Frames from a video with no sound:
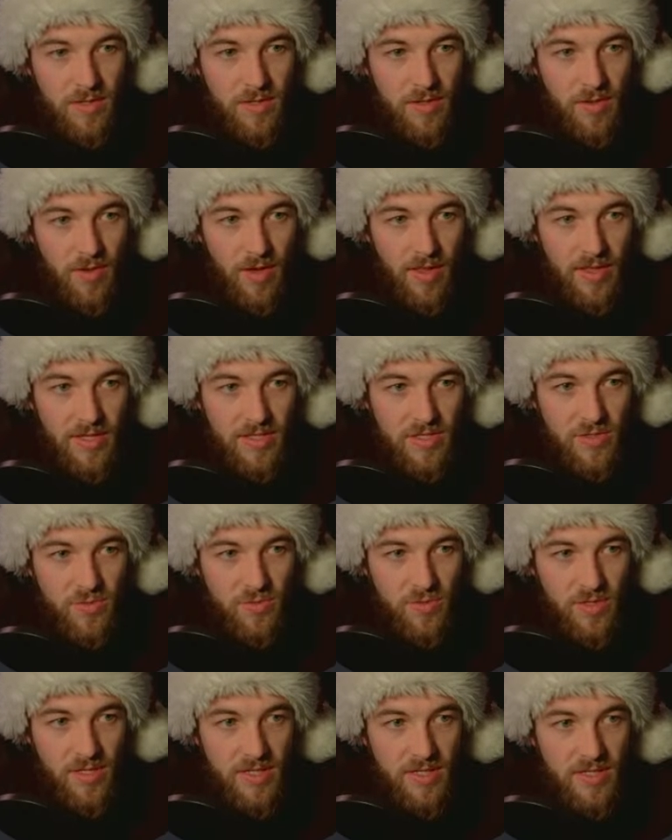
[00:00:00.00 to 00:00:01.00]
Okay, let's do
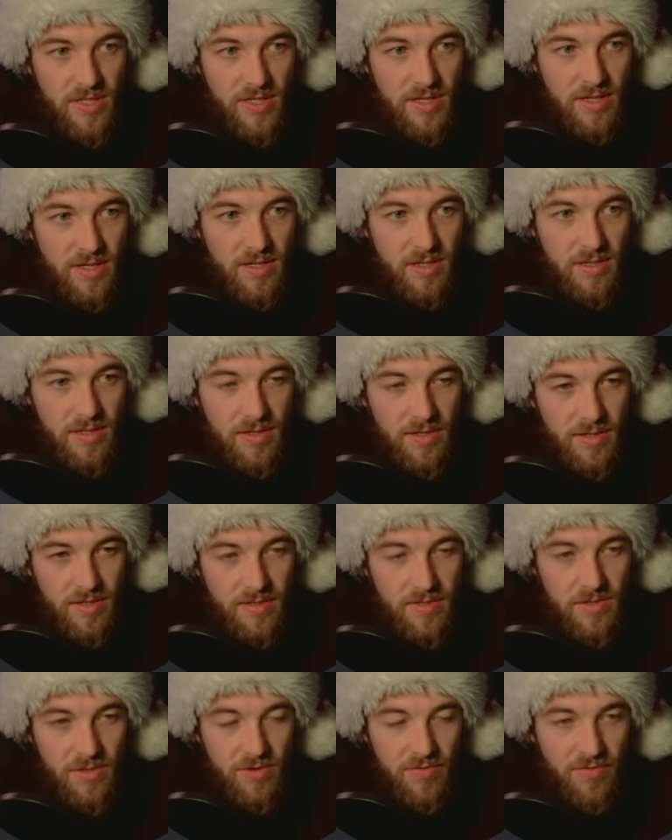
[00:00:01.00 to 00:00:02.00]
these in
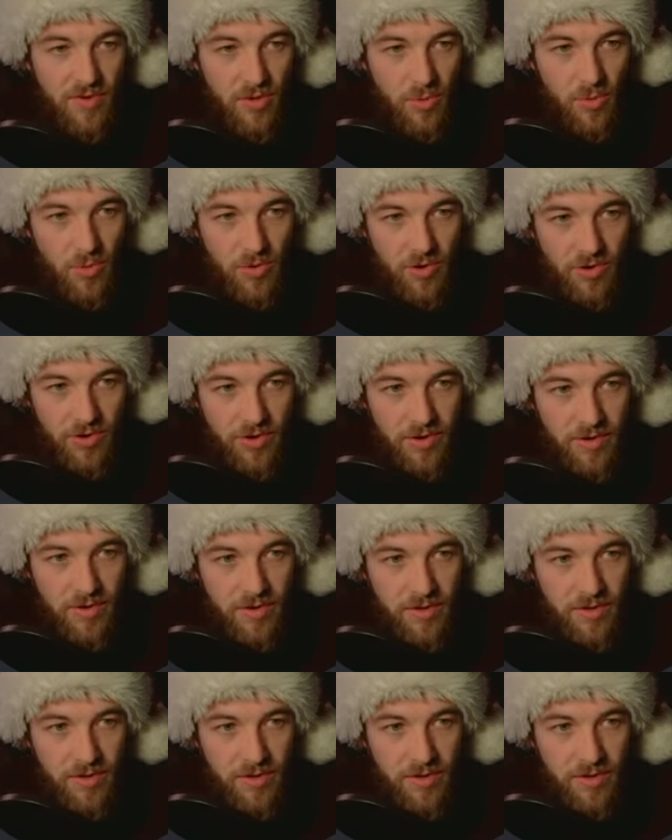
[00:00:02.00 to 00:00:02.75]
sort of in order.